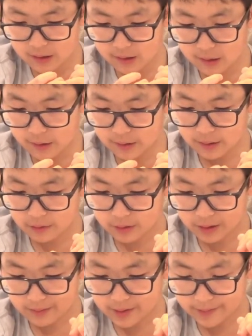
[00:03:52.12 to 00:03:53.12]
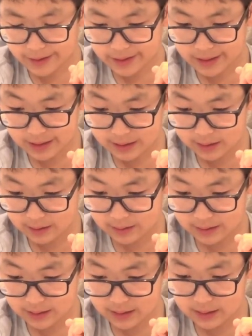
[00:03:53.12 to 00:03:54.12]
You know, they will come up by the ascent
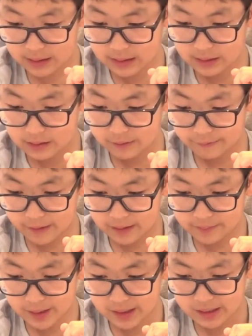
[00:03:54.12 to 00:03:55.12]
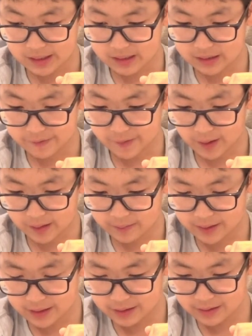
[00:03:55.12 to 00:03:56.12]
as it is. You'll find them at the end of the valley,
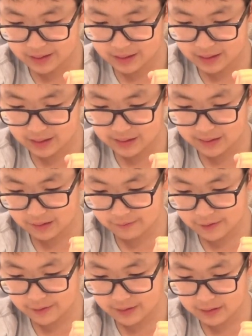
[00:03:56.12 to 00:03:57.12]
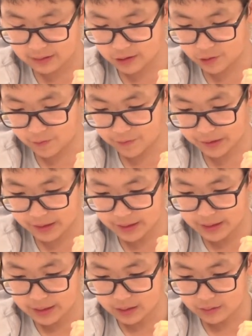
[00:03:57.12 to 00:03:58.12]
east, east of the wilderness of Jerusalem.
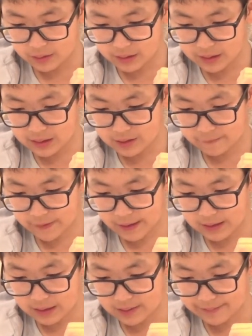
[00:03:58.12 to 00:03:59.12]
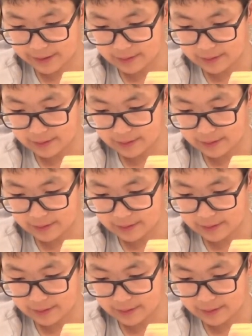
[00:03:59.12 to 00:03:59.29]
You will not need to fight in this battle.